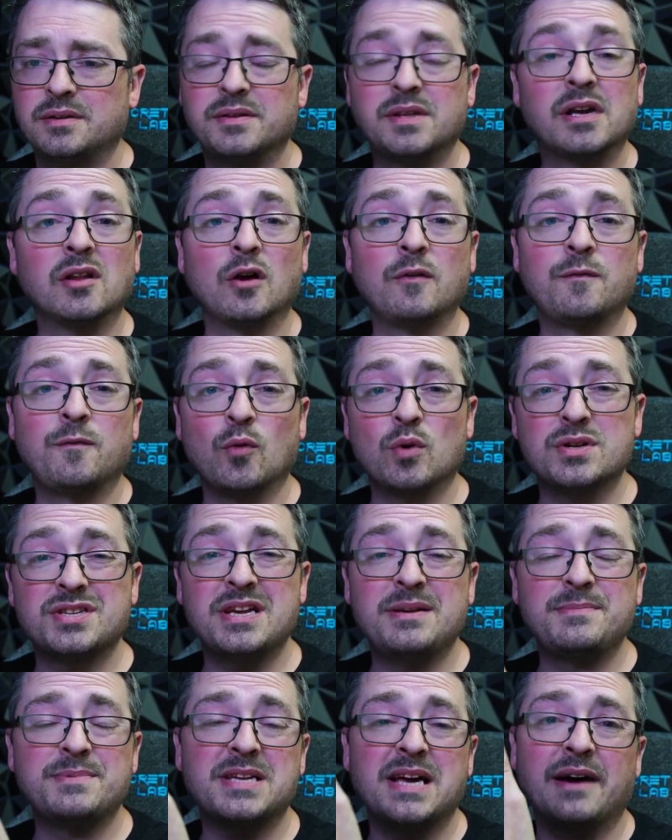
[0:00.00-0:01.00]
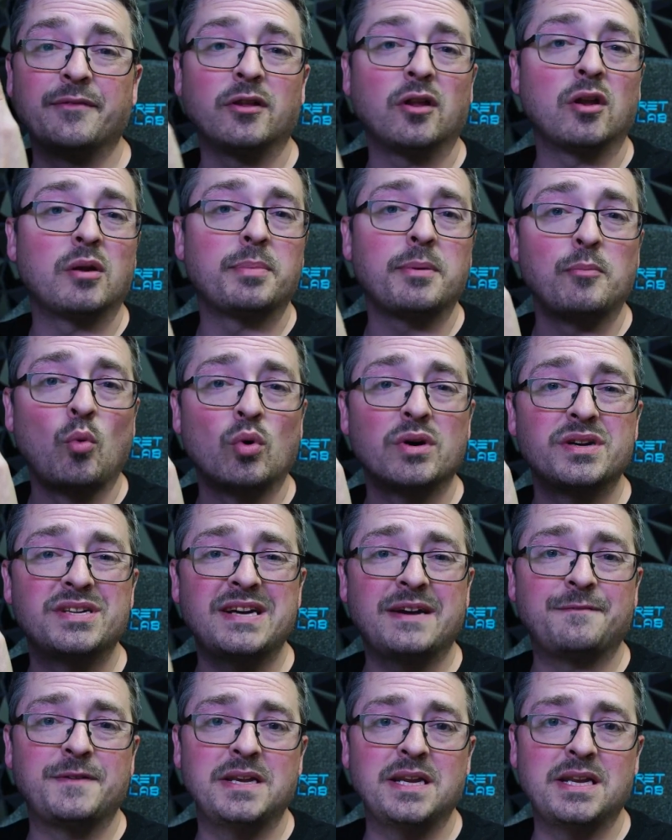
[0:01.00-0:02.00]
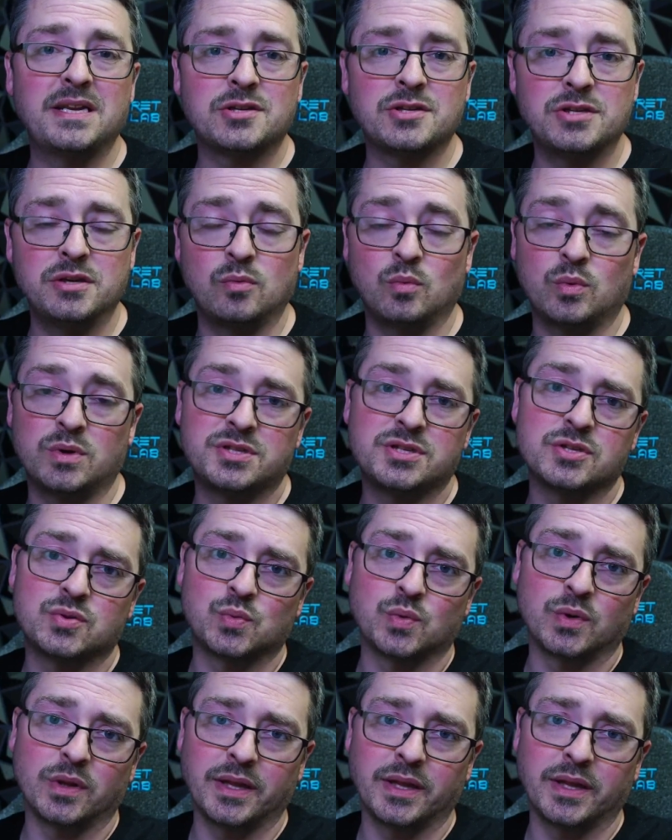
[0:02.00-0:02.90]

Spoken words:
The Glowforge seems to have a little bit more definition, which is really